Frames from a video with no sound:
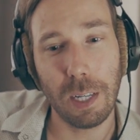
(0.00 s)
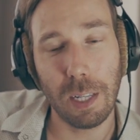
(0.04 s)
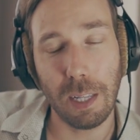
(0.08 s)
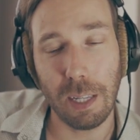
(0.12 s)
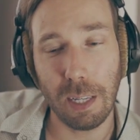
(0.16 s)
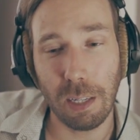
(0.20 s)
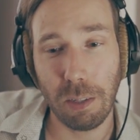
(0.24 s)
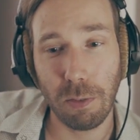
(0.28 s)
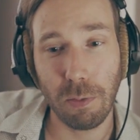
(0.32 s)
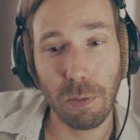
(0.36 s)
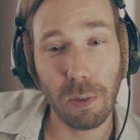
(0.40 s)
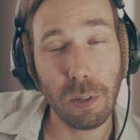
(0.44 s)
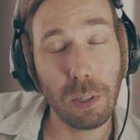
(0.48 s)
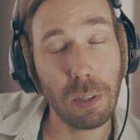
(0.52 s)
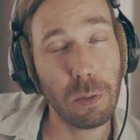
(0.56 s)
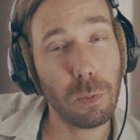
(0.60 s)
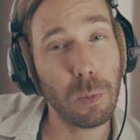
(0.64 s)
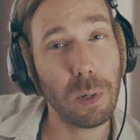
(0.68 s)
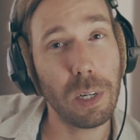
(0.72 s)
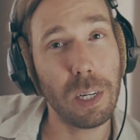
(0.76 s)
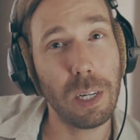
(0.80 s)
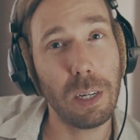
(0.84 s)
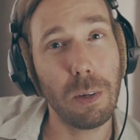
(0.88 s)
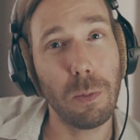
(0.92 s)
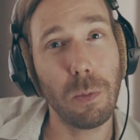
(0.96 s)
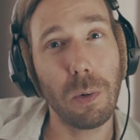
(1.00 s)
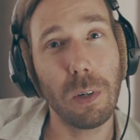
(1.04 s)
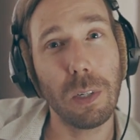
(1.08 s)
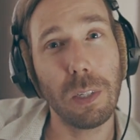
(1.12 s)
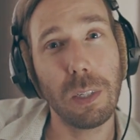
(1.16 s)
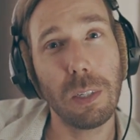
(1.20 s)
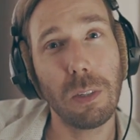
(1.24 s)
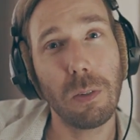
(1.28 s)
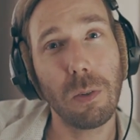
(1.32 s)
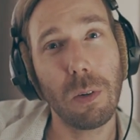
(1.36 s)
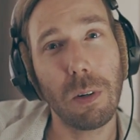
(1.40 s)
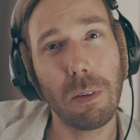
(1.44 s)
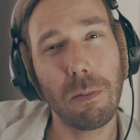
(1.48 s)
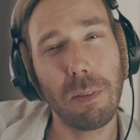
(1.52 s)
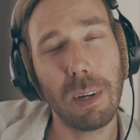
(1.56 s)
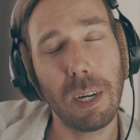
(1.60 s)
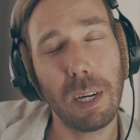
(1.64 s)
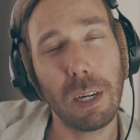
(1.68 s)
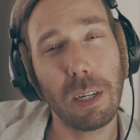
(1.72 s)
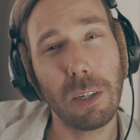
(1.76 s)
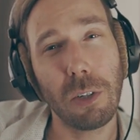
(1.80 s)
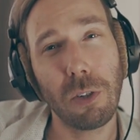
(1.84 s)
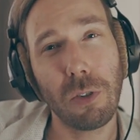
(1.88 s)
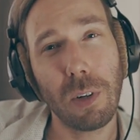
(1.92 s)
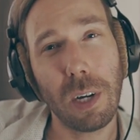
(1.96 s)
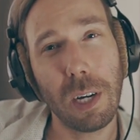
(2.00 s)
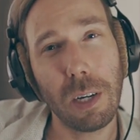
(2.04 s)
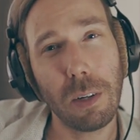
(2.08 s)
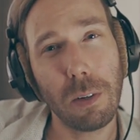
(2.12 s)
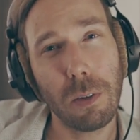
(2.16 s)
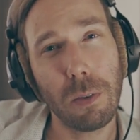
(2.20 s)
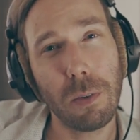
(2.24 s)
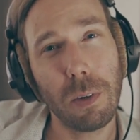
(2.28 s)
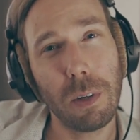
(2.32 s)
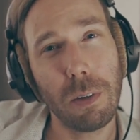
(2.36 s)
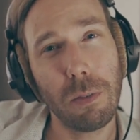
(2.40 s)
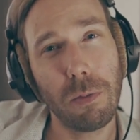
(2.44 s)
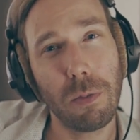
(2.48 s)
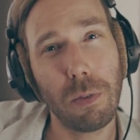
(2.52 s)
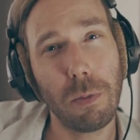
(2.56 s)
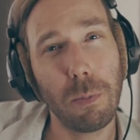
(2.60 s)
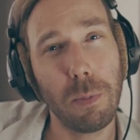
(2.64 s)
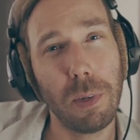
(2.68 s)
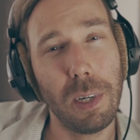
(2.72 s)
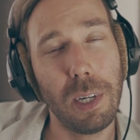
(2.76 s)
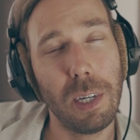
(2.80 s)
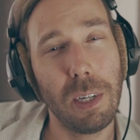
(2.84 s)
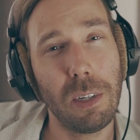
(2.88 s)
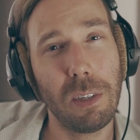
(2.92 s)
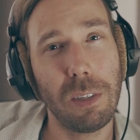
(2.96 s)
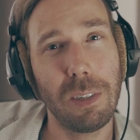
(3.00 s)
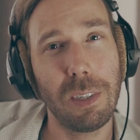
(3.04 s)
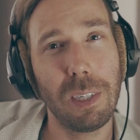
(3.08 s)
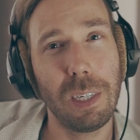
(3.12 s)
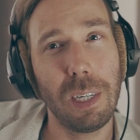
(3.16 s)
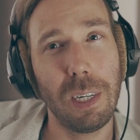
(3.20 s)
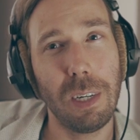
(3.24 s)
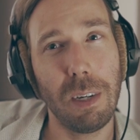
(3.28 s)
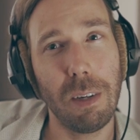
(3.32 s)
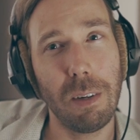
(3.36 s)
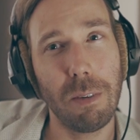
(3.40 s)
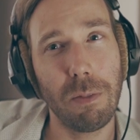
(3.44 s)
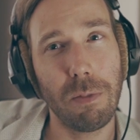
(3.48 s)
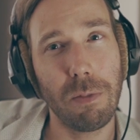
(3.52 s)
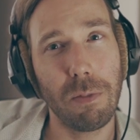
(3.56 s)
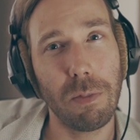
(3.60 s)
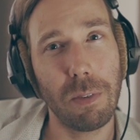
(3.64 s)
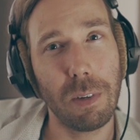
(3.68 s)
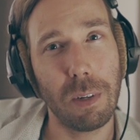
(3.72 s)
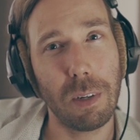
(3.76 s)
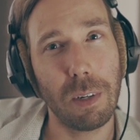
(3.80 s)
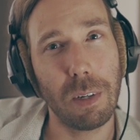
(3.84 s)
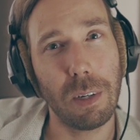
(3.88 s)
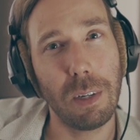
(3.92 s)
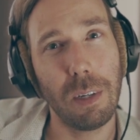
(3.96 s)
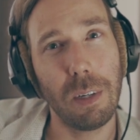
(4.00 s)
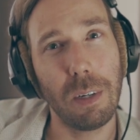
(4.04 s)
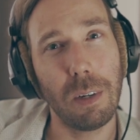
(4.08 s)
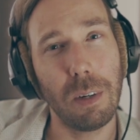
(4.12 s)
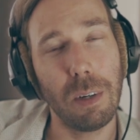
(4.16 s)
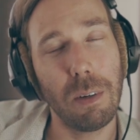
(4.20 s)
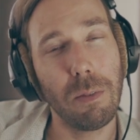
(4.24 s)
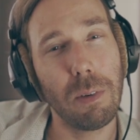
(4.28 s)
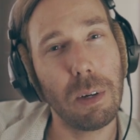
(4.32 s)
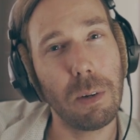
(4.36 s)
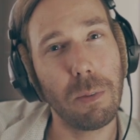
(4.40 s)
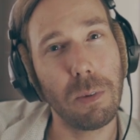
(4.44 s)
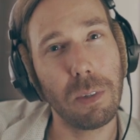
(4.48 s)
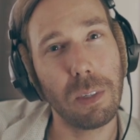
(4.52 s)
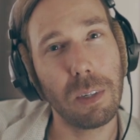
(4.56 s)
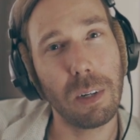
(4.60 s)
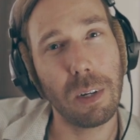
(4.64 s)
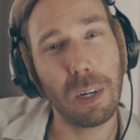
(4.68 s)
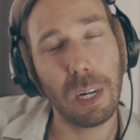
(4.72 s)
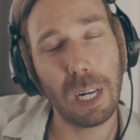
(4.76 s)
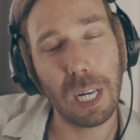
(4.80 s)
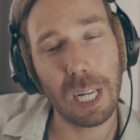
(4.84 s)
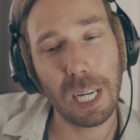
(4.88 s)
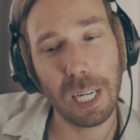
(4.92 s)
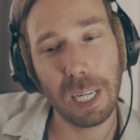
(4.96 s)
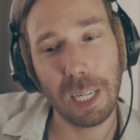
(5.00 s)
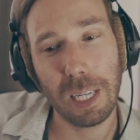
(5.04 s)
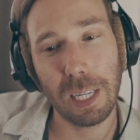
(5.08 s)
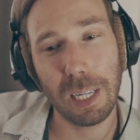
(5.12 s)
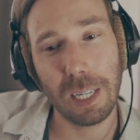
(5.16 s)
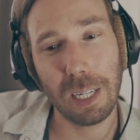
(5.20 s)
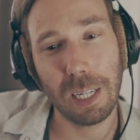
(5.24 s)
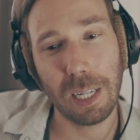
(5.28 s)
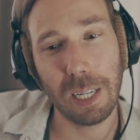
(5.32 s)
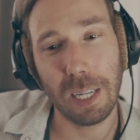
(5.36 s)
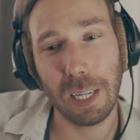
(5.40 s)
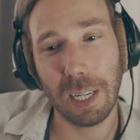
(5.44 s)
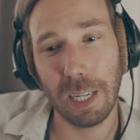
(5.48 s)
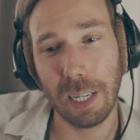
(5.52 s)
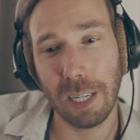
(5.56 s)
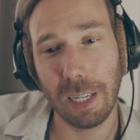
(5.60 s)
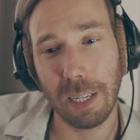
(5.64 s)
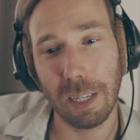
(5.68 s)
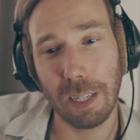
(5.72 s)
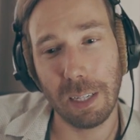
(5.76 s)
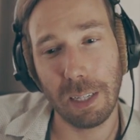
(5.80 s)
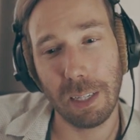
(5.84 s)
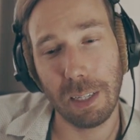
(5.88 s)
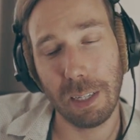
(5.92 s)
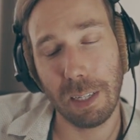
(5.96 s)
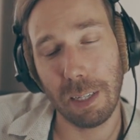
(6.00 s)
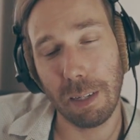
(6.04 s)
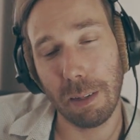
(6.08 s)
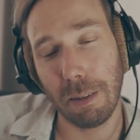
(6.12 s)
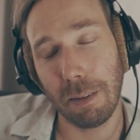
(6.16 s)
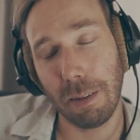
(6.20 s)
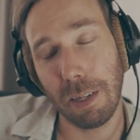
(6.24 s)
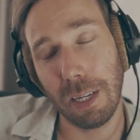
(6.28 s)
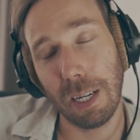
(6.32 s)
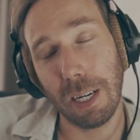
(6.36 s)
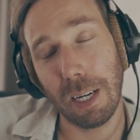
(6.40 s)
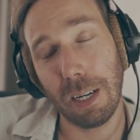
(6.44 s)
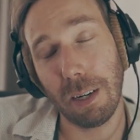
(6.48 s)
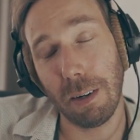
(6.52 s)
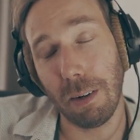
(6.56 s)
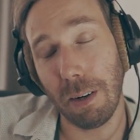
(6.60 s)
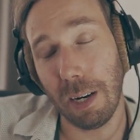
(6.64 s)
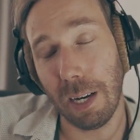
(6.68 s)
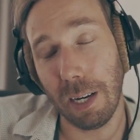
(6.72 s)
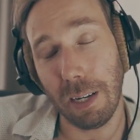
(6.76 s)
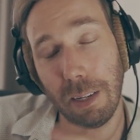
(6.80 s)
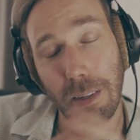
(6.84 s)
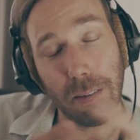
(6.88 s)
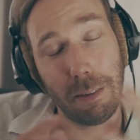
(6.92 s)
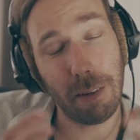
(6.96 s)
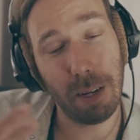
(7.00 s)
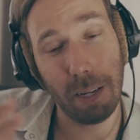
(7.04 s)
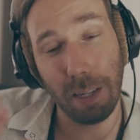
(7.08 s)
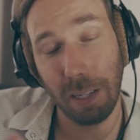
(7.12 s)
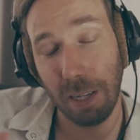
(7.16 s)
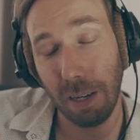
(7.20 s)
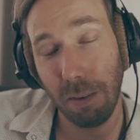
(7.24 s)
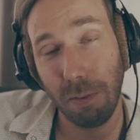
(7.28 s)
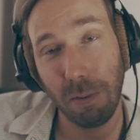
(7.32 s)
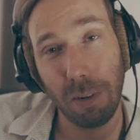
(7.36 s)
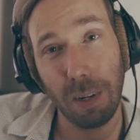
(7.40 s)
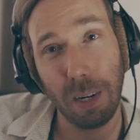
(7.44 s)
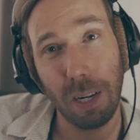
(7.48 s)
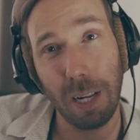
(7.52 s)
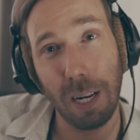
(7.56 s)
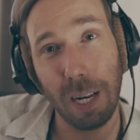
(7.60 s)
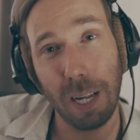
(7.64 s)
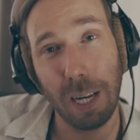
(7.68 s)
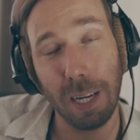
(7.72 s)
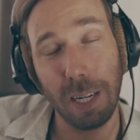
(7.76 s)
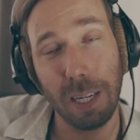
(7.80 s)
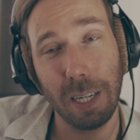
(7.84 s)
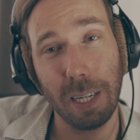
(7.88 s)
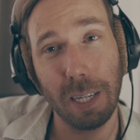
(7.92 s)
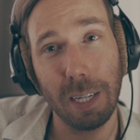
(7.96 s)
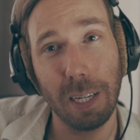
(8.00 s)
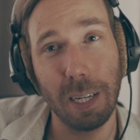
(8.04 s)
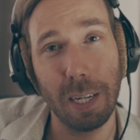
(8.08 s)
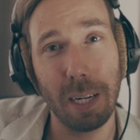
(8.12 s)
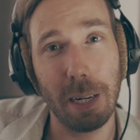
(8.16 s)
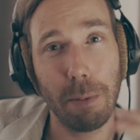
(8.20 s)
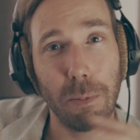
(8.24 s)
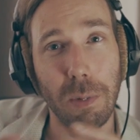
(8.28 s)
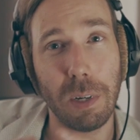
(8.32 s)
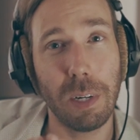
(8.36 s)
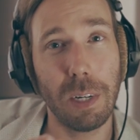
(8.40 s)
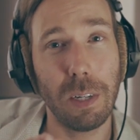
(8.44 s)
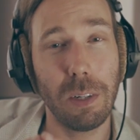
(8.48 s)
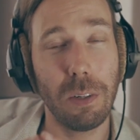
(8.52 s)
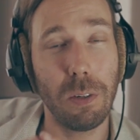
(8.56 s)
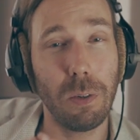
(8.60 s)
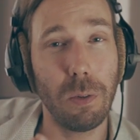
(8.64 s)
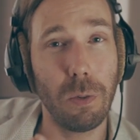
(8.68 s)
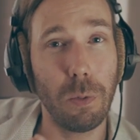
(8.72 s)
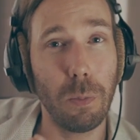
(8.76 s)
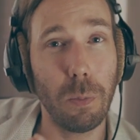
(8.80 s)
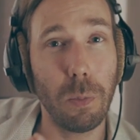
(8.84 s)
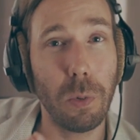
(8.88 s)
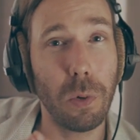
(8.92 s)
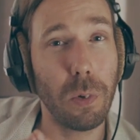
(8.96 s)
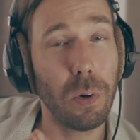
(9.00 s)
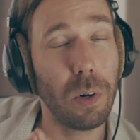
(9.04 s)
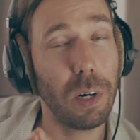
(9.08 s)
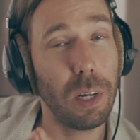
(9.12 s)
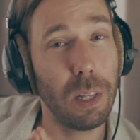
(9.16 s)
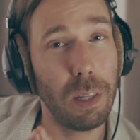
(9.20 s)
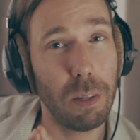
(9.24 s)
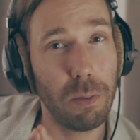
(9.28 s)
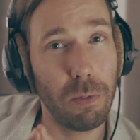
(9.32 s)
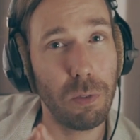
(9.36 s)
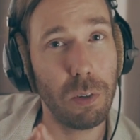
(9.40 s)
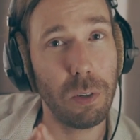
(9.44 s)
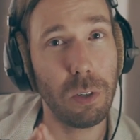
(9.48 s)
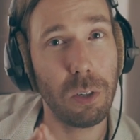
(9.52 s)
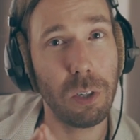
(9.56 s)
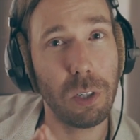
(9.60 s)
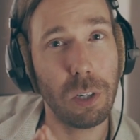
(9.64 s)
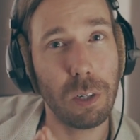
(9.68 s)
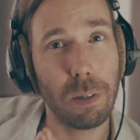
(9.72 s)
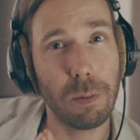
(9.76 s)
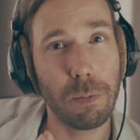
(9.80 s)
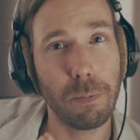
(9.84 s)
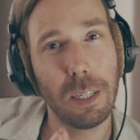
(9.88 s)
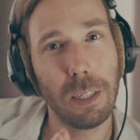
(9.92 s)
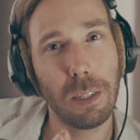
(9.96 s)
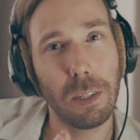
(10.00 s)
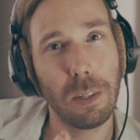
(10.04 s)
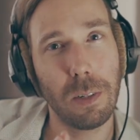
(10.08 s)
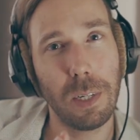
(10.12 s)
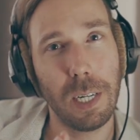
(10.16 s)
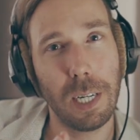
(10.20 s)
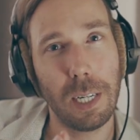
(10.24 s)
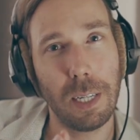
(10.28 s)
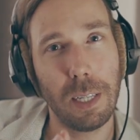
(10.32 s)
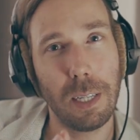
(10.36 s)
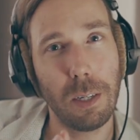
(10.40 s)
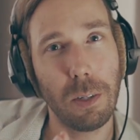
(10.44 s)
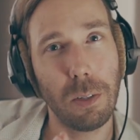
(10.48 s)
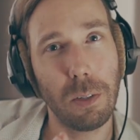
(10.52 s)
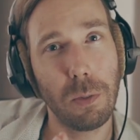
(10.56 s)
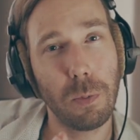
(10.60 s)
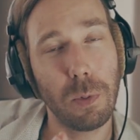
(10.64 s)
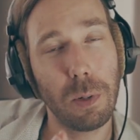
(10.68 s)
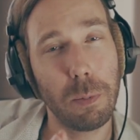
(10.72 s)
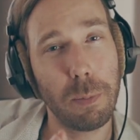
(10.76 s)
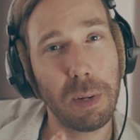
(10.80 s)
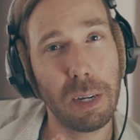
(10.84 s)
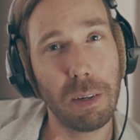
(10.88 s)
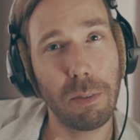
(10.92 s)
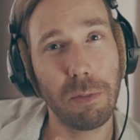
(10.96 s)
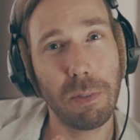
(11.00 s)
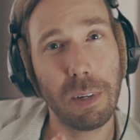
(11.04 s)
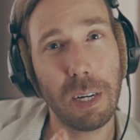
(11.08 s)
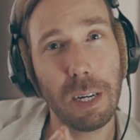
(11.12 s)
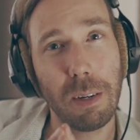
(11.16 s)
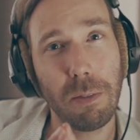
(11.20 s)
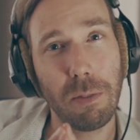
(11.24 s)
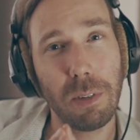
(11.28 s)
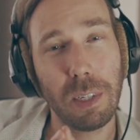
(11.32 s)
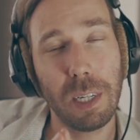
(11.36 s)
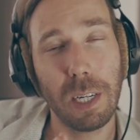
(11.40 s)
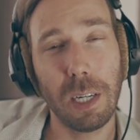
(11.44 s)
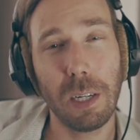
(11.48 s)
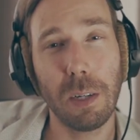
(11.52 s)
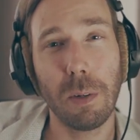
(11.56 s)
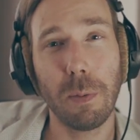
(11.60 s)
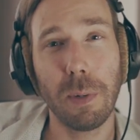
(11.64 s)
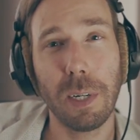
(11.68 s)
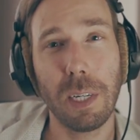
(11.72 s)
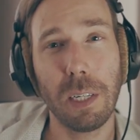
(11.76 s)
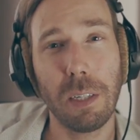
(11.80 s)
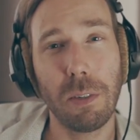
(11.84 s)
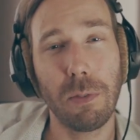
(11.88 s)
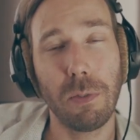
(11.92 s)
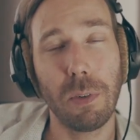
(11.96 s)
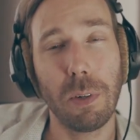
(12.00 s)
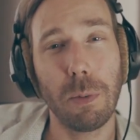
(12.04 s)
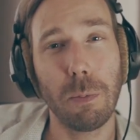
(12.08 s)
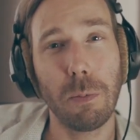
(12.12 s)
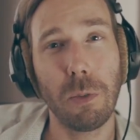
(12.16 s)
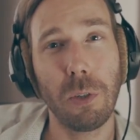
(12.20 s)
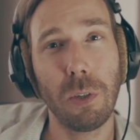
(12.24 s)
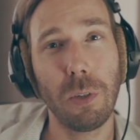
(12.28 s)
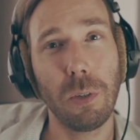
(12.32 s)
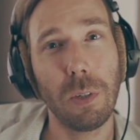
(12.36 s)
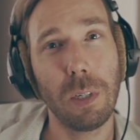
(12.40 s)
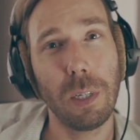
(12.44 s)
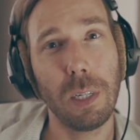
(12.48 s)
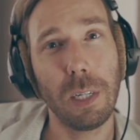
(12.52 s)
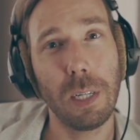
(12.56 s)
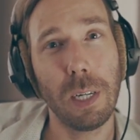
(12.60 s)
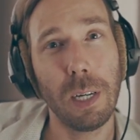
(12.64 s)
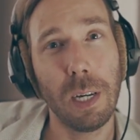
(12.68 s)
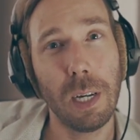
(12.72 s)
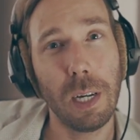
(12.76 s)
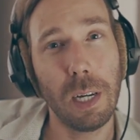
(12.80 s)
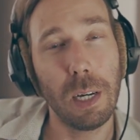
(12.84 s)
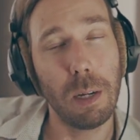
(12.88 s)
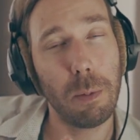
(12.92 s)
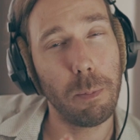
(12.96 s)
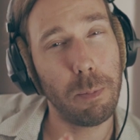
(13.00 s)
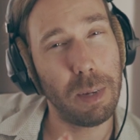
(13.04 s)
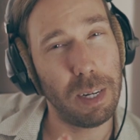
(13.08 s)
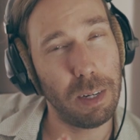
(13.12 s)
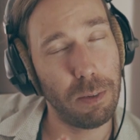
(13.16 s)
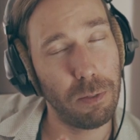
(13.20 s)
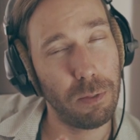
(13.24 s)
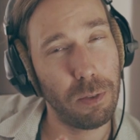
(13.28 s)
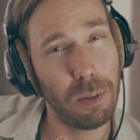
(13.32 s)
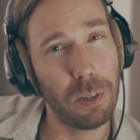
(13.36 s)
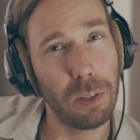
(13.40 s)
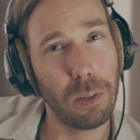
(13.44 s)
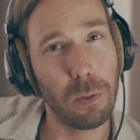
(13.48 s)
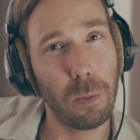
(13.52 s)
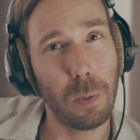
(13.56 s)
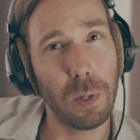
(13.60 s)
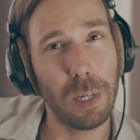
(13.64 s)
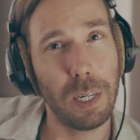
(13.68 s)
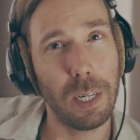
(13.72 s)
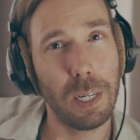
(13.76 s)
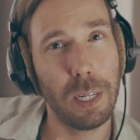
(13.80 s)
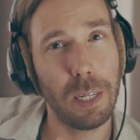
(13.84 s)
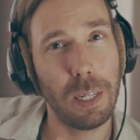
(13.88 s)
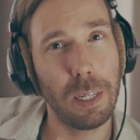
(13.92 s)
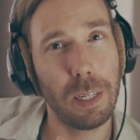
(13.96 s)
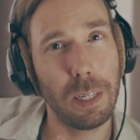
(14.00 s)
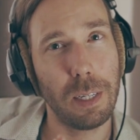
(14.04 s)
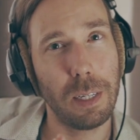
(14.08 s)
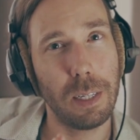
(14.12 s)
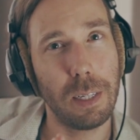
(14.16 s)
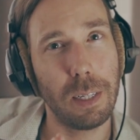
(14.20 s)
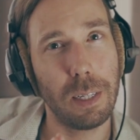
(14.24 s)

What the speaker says: This first wedding was sort of like a trial run for me to see if, you know, if I was going to like it. And yeah, I definitely like it, and I'm going to do more in the future. So yeah, those were my 5 takeaways from shooting my first wedding.